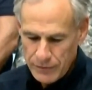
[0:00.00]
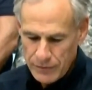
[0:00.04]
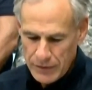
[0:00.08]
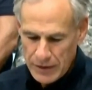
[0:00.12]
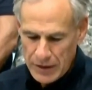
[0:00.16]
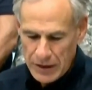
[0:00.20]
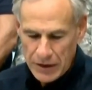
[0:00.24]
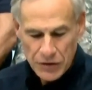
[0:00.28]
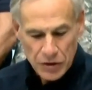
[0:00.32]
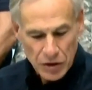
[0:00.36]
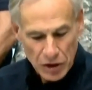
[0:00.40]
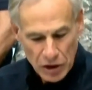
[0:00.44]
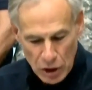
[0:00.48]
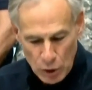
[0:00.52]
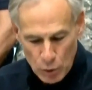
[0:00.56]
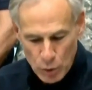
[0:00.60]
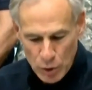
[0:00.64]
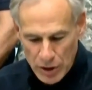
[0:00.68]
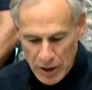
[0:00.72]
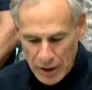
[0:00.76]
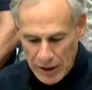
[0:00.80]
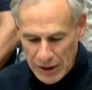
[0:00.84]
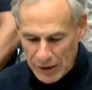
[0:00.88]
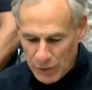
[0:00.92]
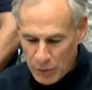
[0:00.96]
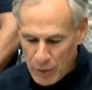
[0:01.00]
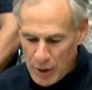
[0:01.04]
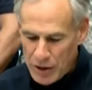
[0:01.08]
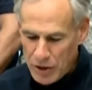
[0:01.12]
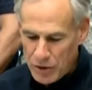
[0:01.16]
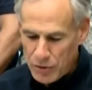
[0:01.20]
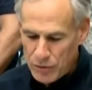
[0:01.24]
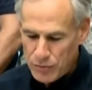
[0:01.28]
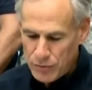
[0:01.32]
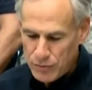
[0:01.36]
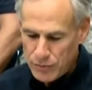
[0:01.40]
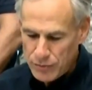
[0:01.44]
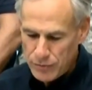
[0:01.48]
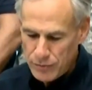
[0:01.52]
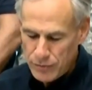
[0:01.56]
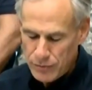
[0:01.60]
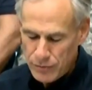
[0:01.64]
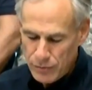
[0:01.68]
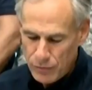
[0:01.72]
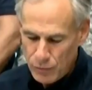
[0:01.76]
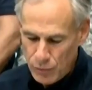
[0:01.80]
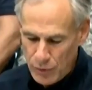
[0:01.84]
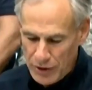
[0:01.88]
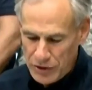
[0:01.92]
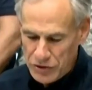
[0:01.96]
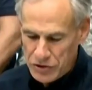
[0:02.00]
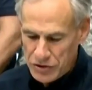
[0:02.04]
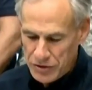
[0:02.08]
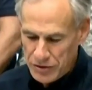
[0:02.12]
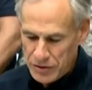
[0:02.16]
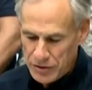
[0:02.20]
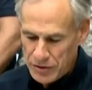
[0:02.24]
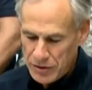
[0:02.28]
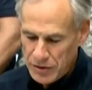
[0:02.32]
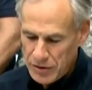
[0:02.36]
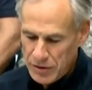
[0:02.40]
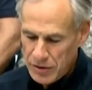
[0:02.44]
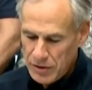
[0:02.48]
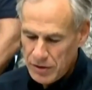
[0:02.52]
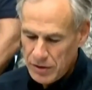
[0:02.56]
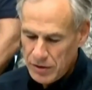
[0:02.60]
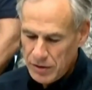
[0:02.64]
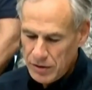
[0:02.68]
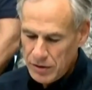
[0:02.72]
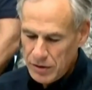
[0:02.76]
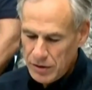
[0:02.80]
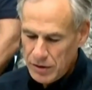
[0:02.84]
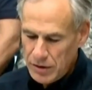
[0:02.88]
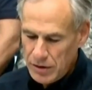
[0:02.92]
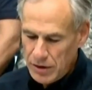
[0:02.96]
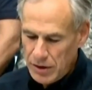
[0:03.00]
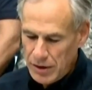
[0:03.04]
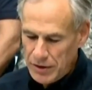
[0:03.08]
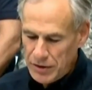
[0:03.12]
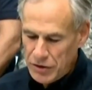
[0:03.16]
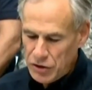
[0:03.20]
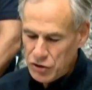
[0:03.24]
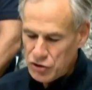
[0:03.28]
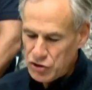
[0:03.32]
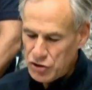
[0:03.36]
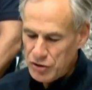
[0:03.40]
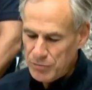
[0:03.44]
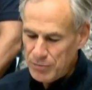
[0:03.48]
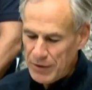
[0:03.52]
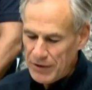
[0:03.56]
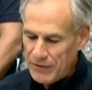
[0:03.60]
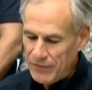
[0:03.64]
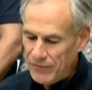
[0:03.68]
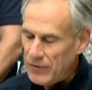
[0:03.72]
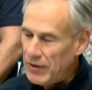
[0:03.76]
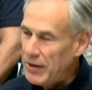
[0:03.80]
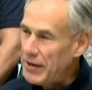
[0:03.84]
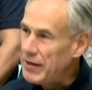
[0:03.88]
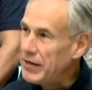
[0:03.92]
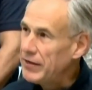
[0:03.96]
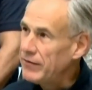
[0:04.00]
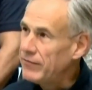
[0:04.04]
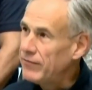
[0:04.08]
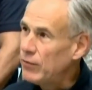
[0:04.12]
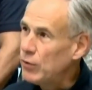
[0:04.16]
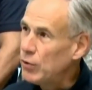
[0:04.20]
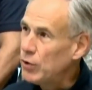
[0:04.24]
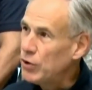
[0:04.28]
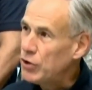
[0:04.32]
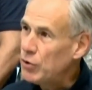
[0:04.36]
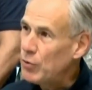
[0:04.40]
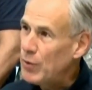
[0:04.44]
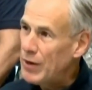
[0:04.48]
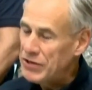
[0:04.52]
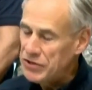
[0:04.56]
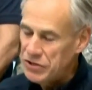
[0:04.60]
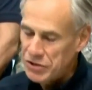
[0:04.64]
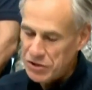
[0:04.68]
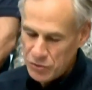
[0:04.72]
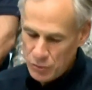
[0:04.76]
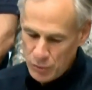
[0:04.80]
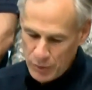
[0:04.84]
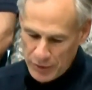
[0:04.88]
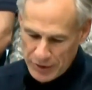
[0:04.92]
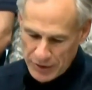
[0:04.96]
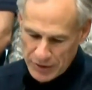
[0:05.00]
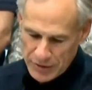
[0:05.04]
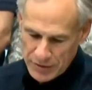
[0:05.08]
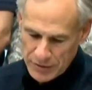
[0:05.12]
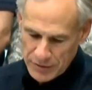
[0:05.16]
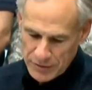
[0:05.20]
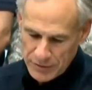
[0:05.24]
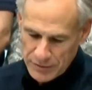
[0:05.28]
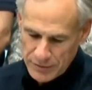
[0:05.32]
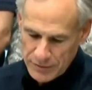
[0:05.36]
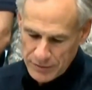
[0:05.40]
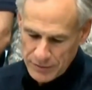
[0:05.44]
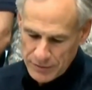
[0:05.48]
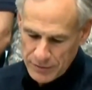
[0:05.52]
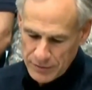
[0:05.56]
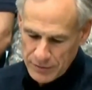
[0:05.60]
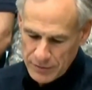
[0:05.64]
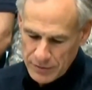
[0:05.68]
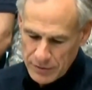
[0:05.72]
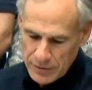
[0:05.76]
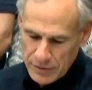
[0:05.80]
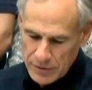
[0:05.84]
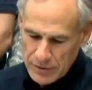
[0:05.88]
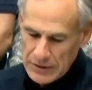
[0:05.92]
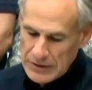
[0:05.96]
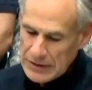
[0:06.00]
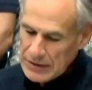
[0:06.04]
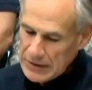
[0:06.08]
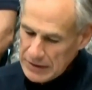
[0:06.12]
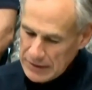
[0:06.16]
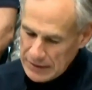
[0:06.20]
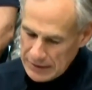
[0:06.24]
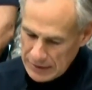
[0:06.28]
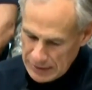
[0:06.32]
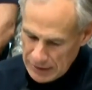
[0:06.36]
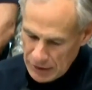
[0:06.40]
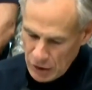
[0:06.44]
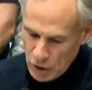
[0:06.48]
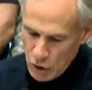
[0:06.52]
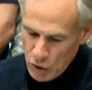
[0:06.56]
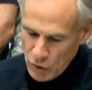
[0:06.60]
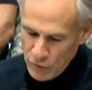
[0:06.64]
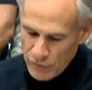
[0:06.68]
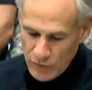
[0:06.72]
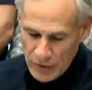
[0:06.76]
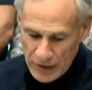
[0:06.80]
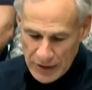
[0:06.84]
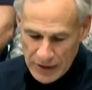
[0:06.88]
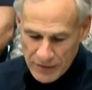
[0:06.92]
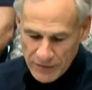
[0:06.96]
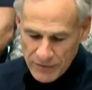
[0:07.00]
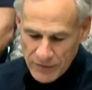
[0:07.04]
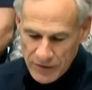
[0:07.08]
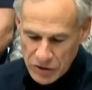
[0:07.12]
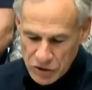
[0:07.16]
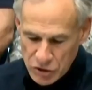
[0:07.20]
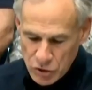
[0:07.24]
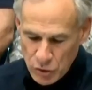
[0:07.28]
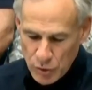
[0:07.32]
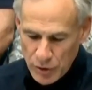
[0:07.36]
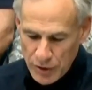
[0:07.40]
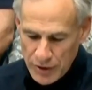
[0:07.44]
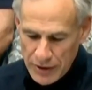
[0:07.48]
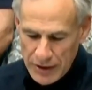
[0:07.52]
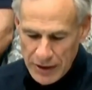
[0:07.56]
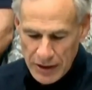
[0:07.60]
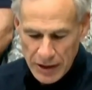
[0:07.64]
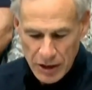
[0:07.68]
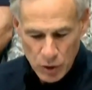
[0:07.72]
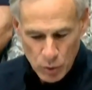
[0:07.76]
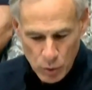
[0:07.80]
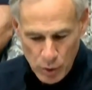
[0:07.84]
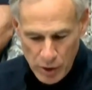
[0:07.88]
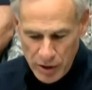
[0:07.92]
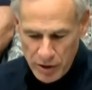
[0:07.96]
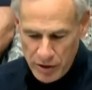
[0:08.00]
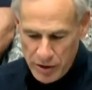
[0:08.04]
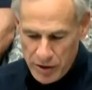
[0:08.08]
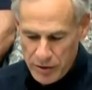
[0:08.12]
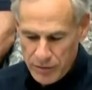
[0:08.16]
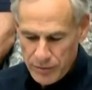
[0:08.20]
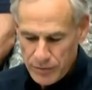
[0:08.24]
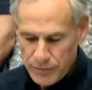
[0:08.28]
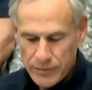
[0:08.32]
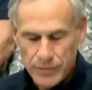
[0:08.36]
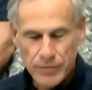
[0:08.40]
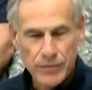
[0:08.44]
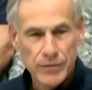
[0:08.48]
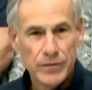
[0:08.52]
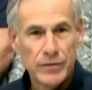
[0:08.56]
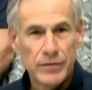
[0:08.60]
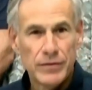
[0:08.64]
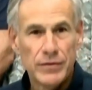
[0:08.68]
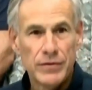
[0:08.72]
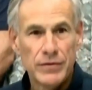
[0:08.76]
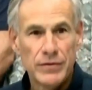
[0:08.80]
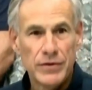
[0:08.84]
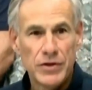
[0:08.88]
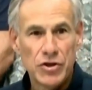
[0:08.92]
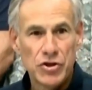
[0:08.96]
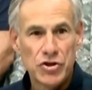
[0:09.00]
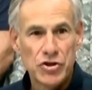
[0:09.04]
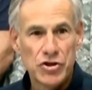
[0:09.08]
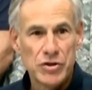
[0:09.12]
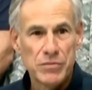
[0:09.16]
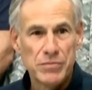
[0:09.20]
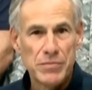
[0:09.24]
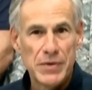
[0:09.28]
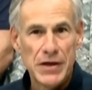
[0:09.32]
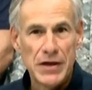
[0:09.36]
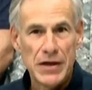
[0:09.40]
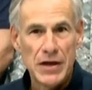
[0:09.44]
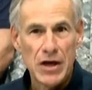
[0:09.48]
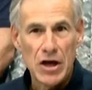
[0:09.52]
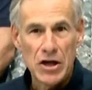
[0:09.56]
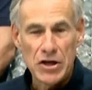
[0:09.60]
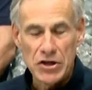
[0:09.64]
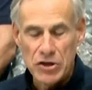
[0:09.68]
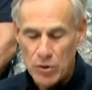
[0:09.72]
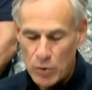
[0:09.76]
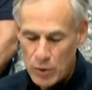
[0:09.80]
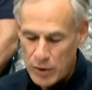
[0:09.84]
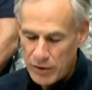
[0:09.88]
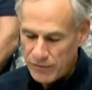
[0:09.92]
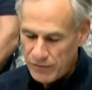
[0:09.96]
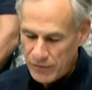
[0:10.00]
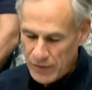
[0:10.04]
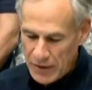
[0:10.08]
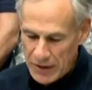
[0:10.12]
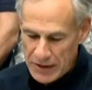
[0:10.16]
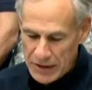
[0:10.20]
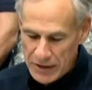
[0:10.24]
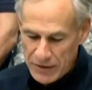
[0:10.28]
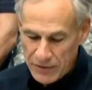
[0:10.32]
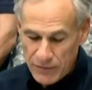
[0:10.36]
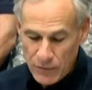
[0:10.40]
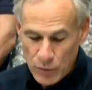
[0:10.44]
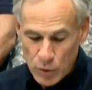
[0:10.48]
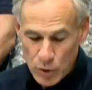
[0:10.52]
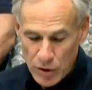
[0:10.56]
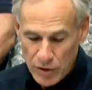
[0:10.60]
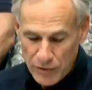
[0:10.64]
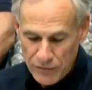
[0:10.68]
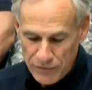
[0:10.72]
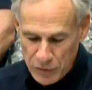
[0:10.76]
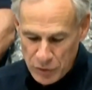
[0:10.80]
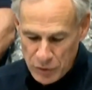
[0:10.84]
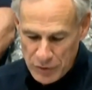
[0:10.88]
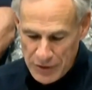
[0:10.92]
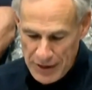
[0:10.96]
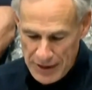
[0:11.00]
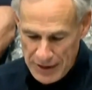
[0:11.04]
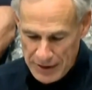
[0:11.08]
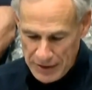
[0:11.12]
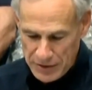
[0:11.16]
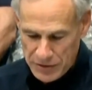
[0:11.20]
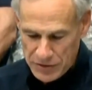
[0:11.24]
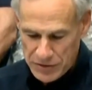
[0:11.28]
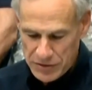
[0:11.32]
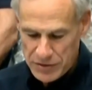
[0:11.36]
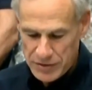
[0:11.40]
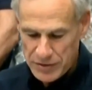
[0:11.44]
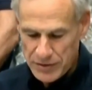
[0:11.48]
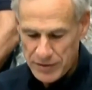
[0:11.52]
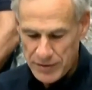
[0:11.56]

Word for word: in the lower Colorado region. Uh, there should be flooding for the rest of the week. Over in Victoria and Cuero, there should be ongoing flooding for a few days.